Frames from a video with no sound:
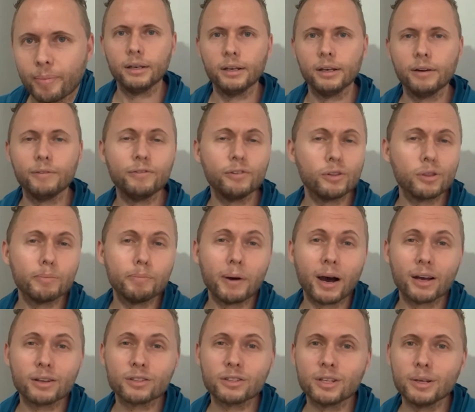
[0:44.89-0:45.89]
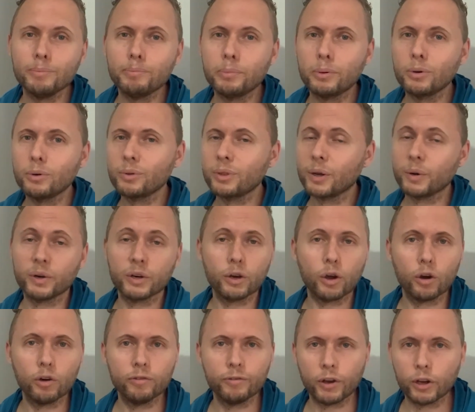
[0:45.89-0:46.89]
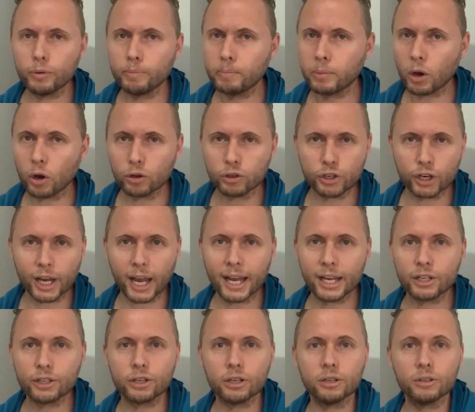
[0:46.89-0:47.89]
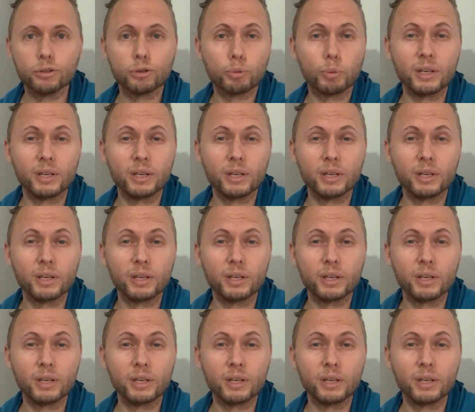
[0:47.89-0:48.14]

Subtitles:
Now for the past simple, there are no verb conjugations.